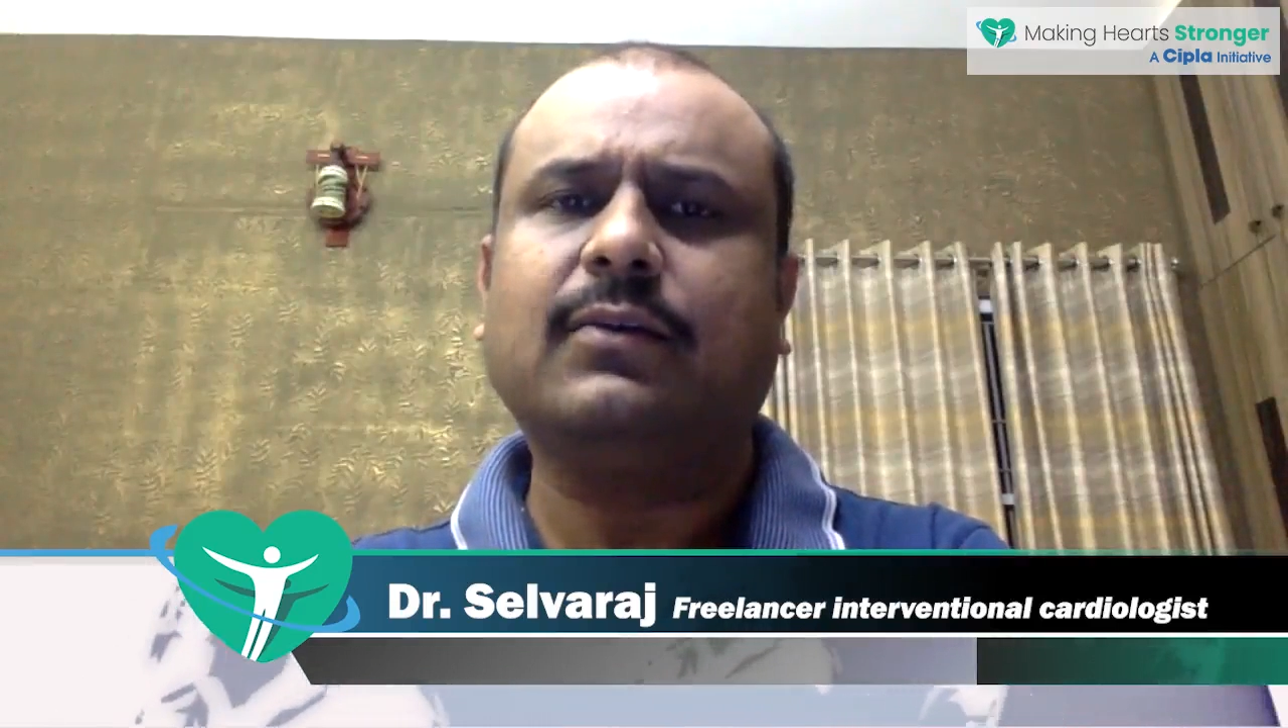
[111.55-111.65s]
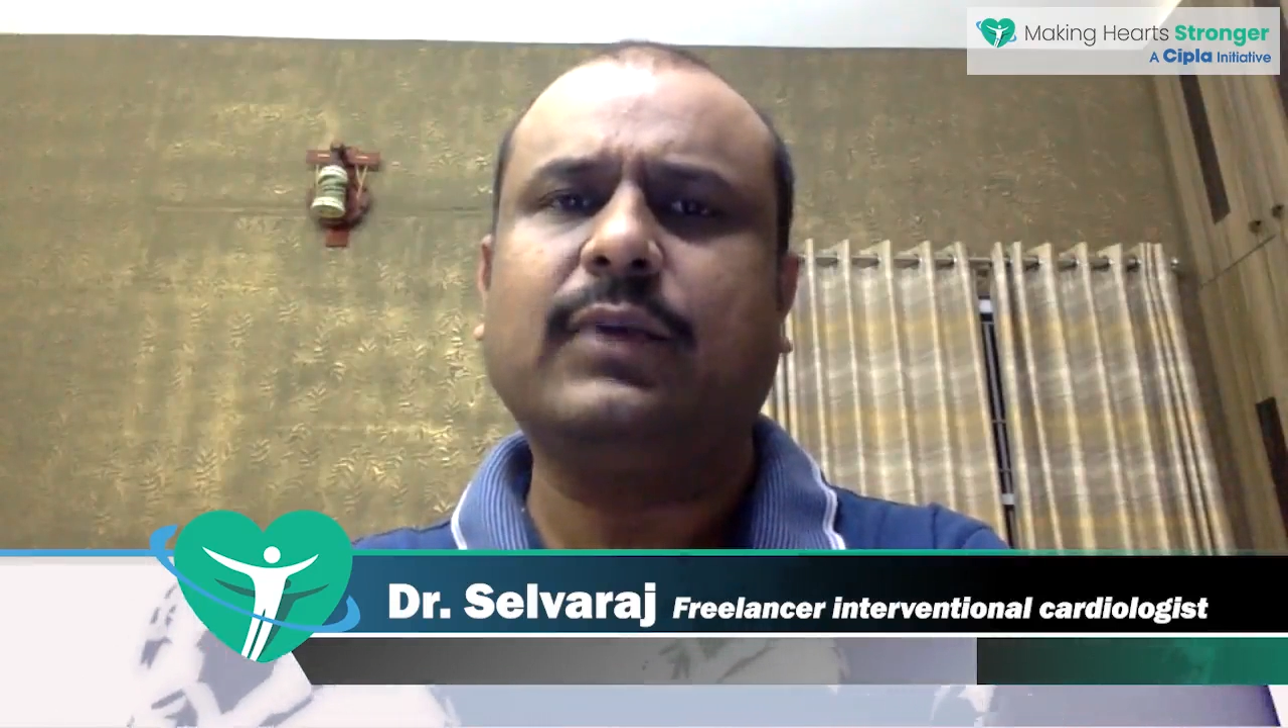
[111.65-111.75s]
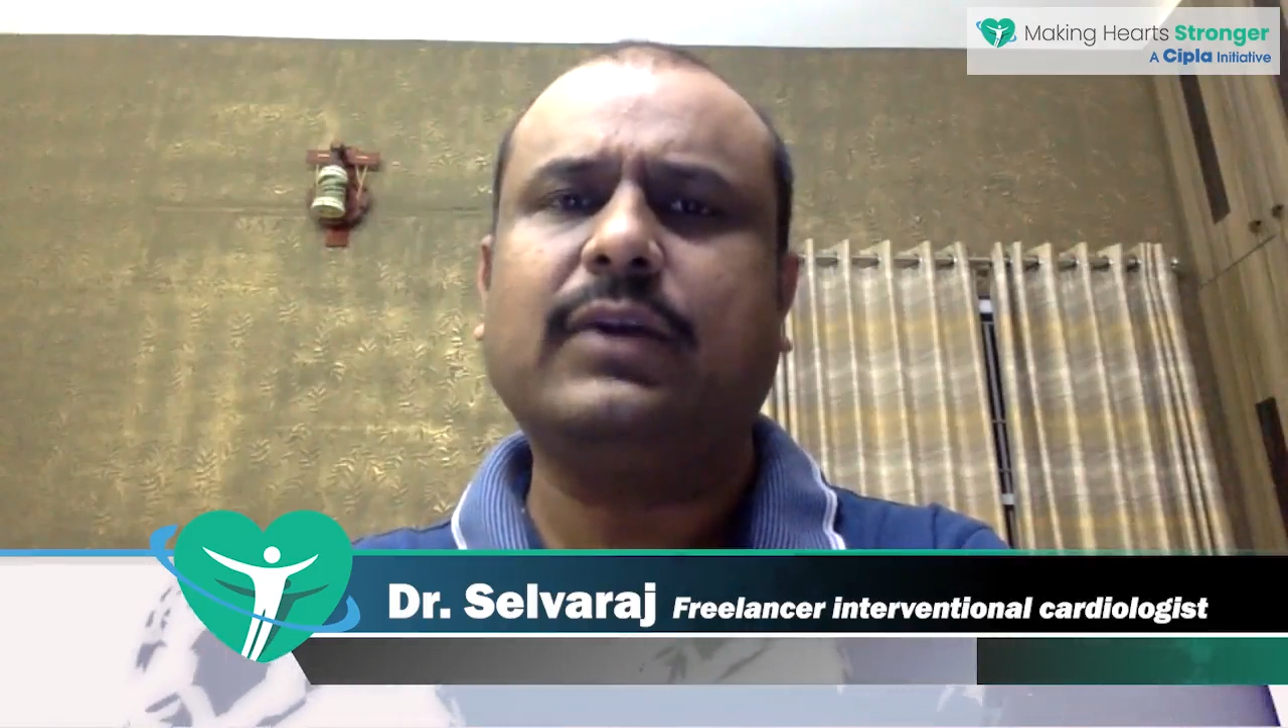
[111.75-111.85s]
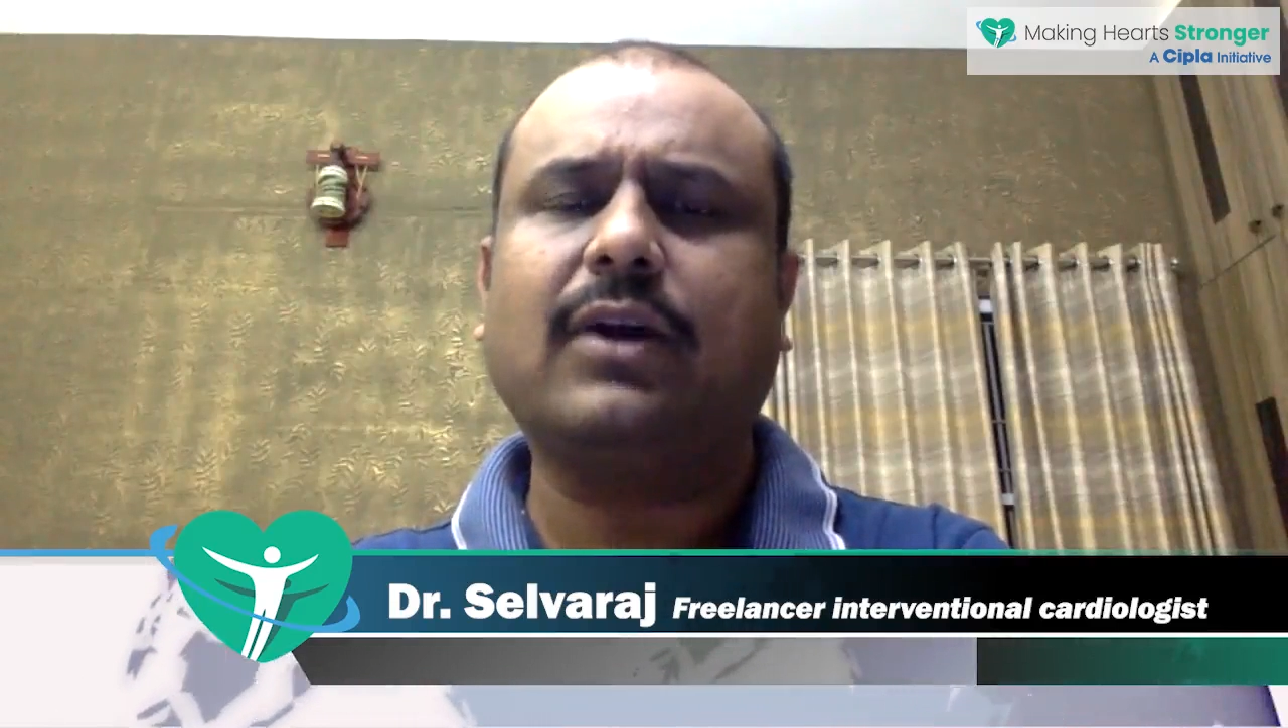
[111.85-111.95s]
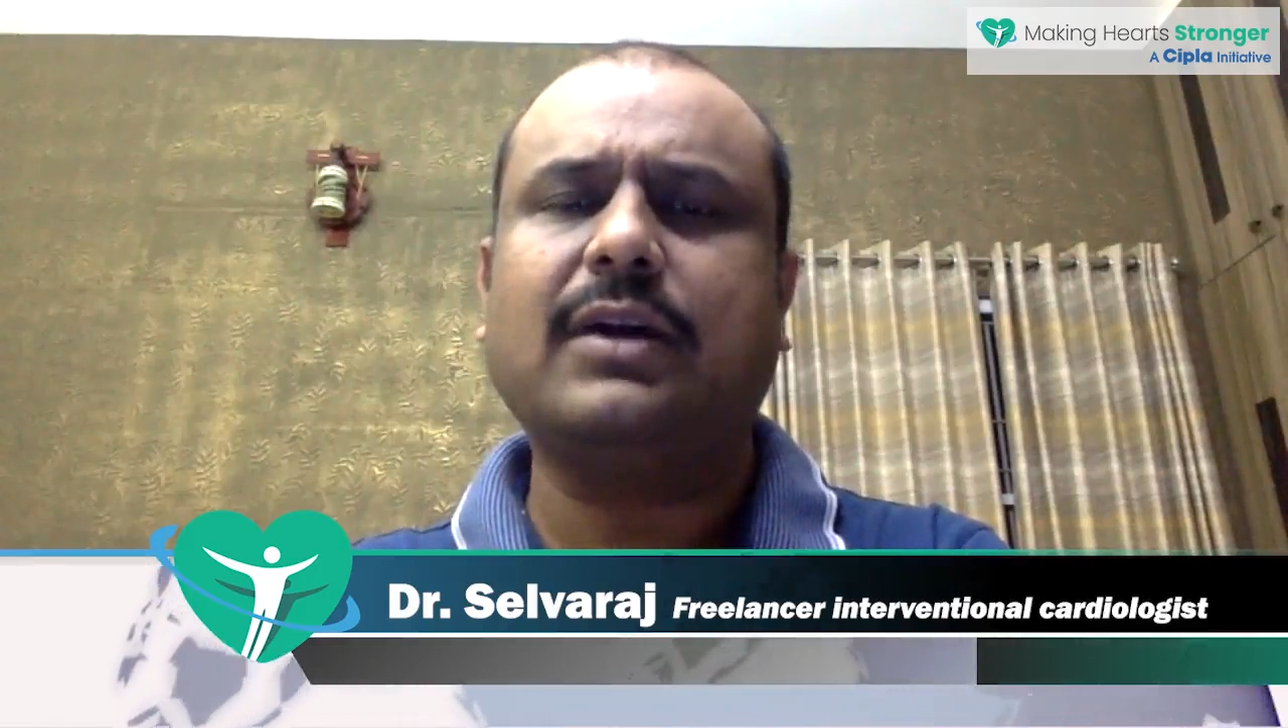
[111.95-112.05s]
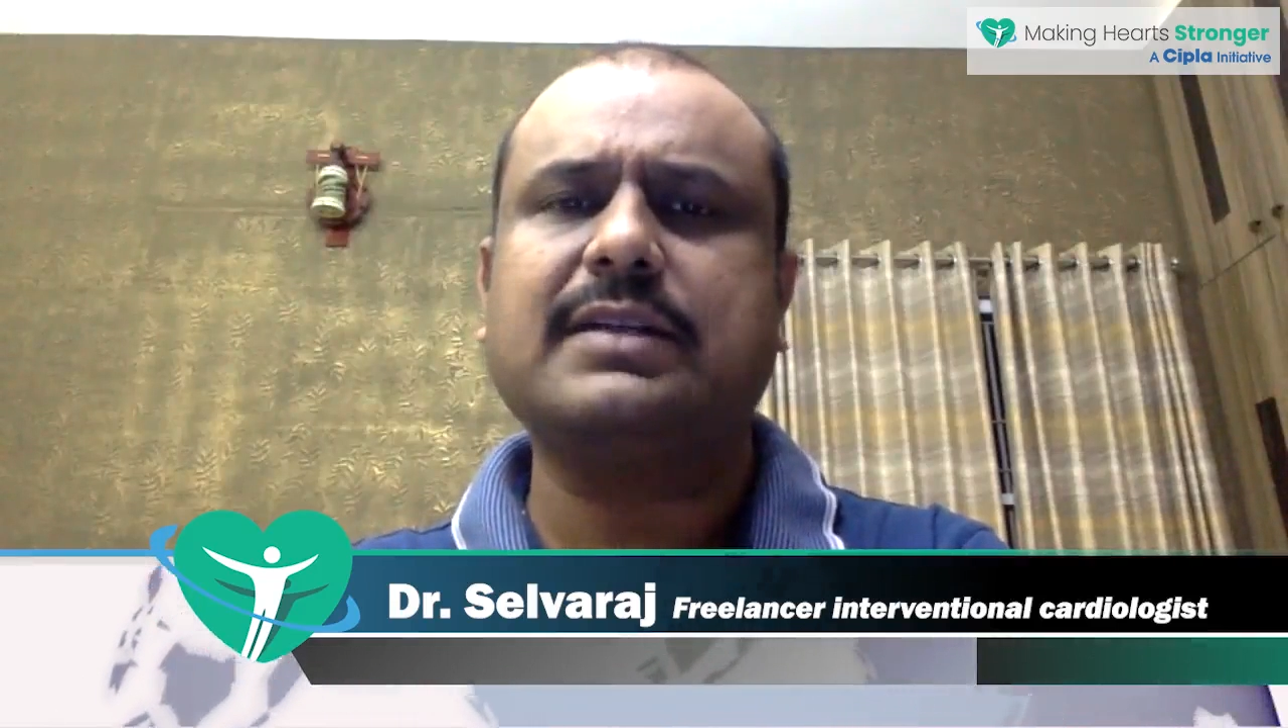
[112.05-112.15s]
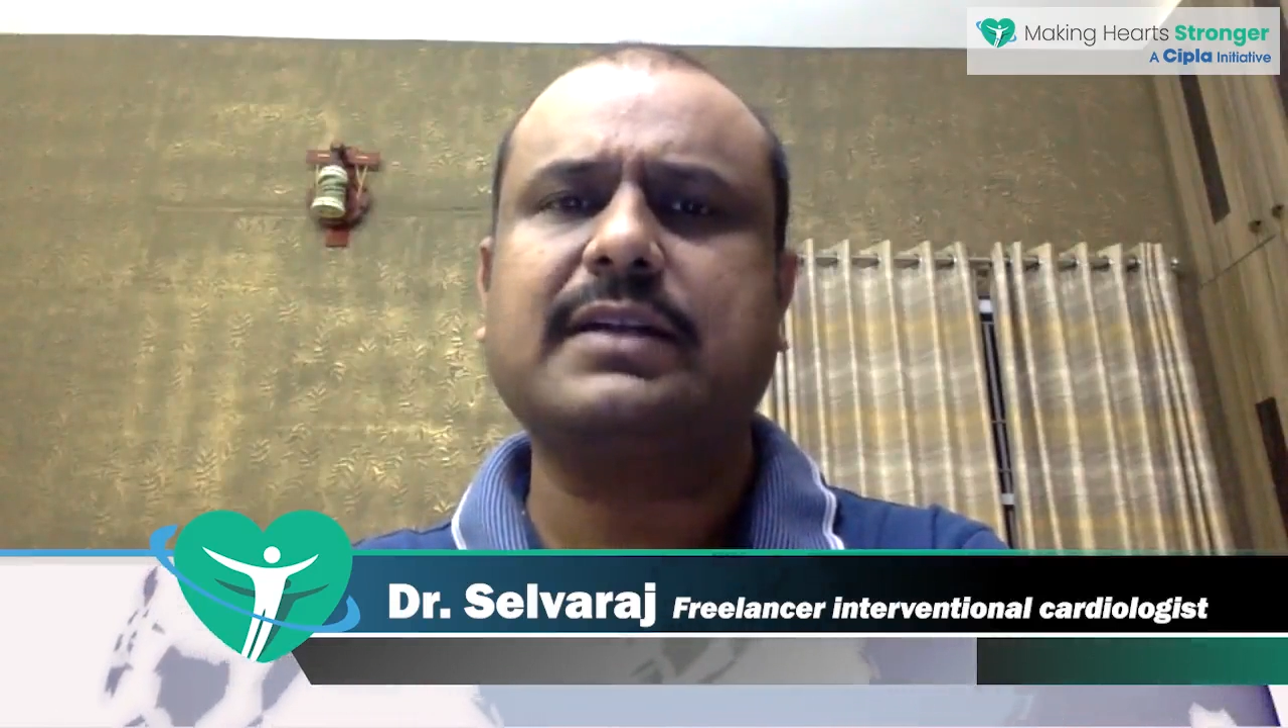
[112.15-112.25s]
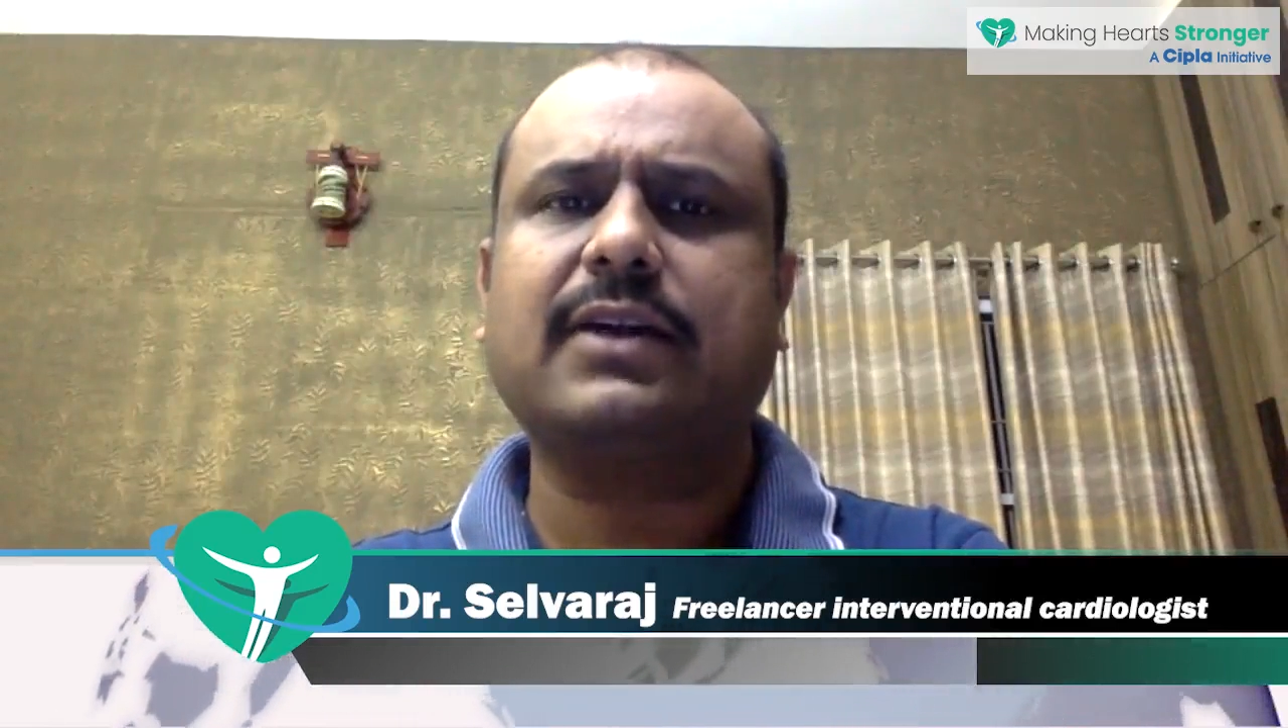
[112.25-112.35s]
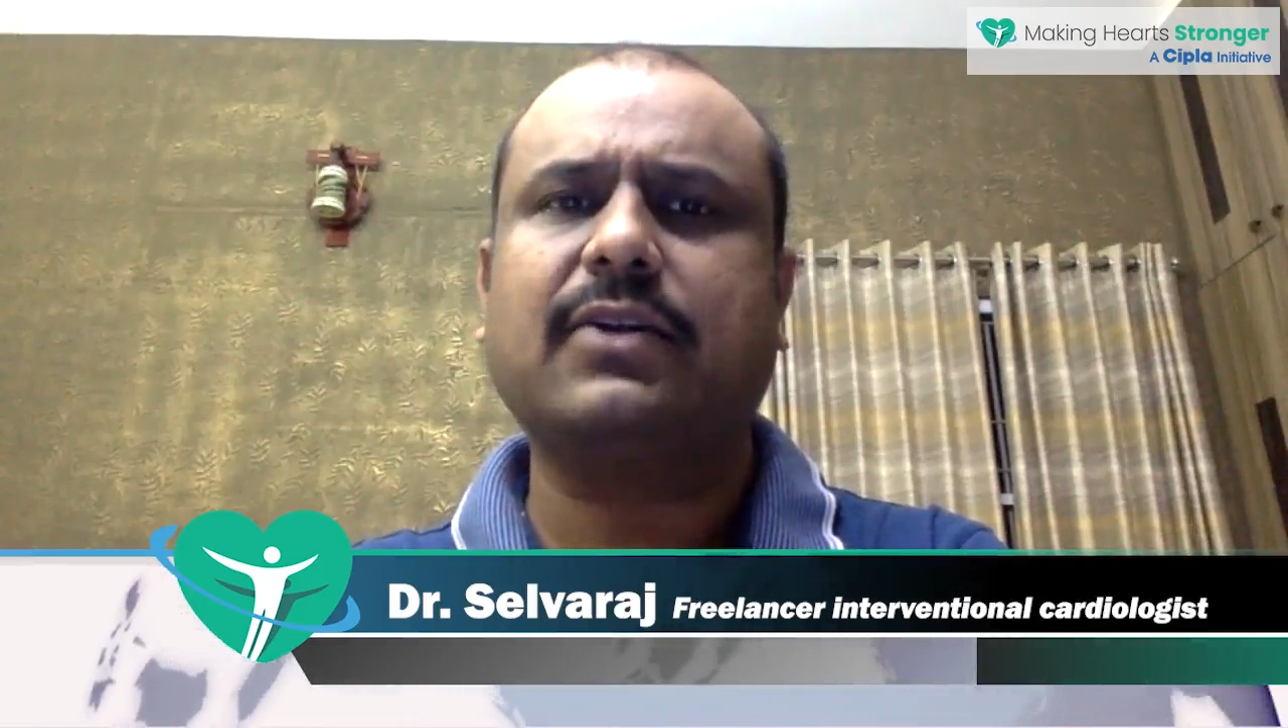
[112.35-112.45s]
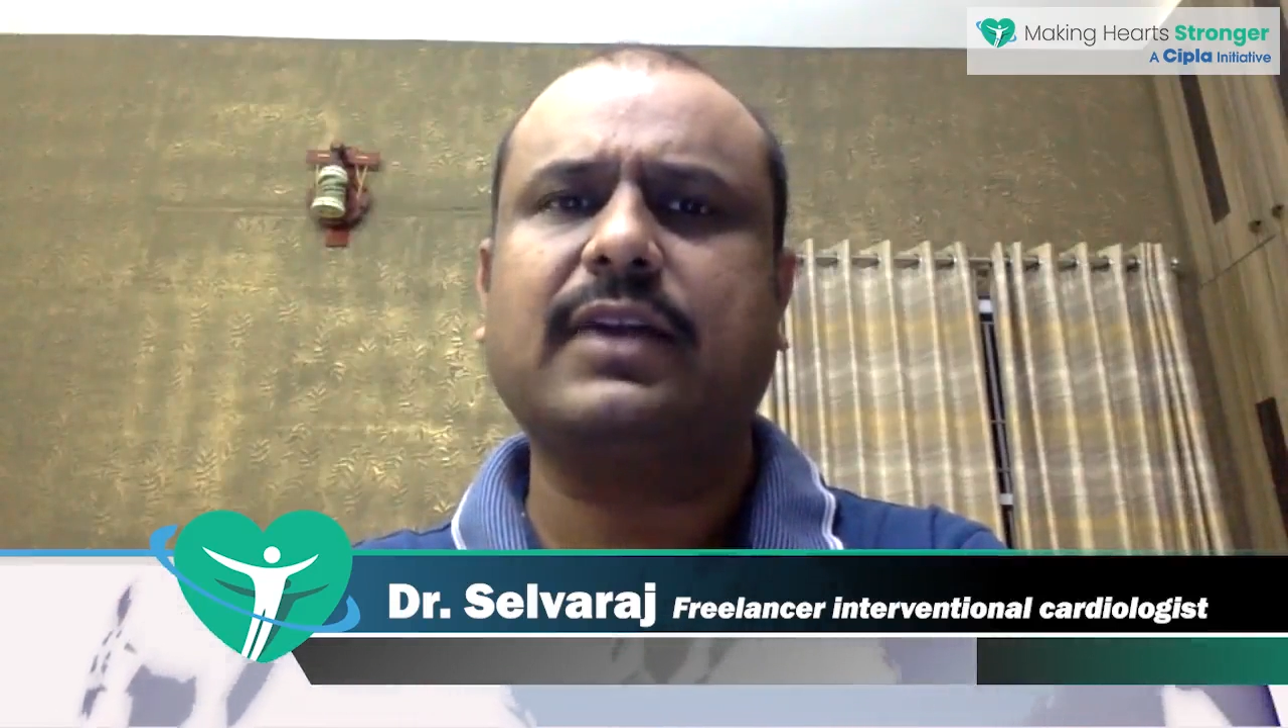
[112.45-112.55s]
we call it as a
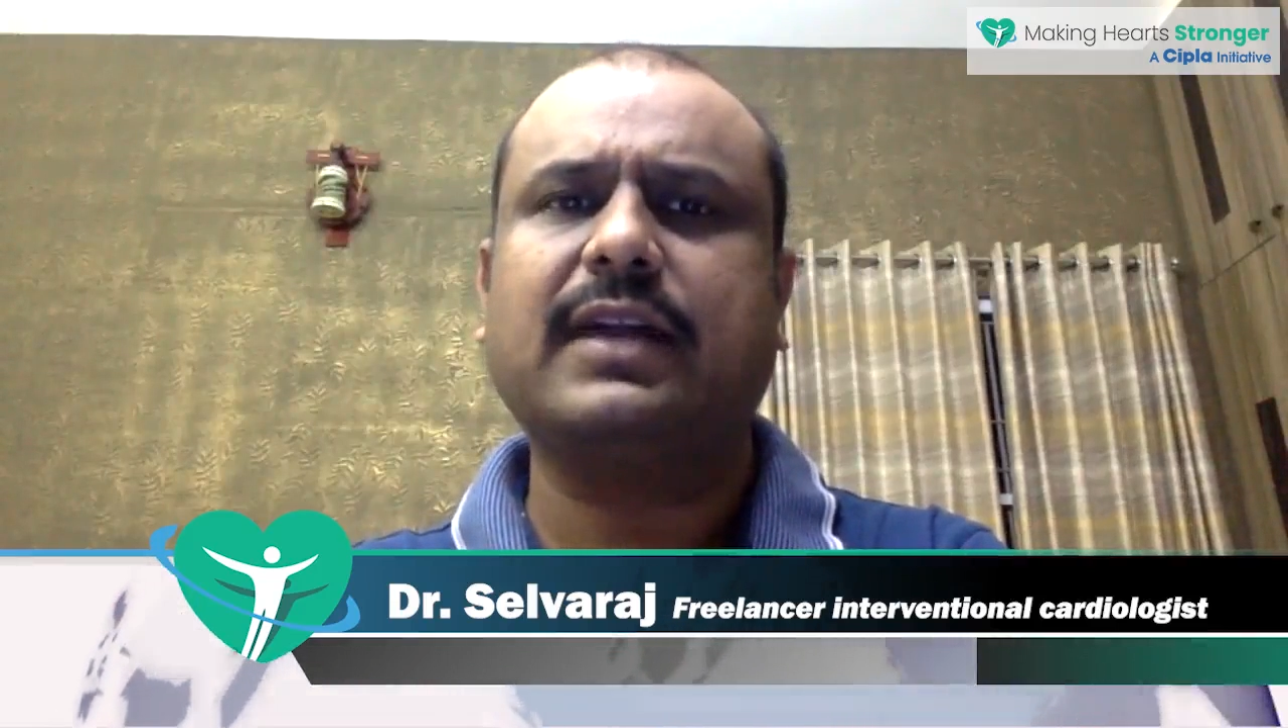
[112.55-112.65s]
coronary